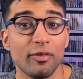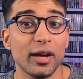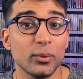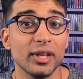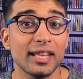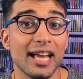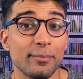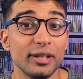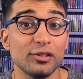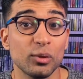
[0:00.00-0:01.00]
Not only
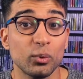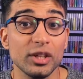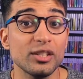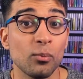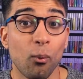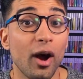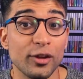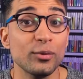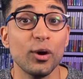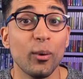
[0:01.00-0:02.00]
that, but it's the reason
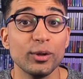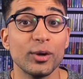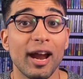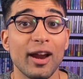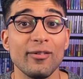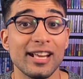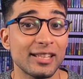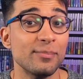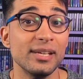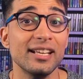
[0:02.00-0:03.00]
why you go on your errand
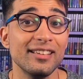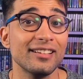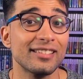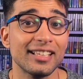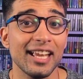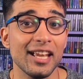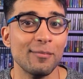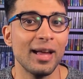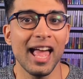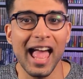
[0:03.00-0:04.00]
at the beginning of the
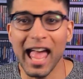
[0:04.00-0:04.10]
game.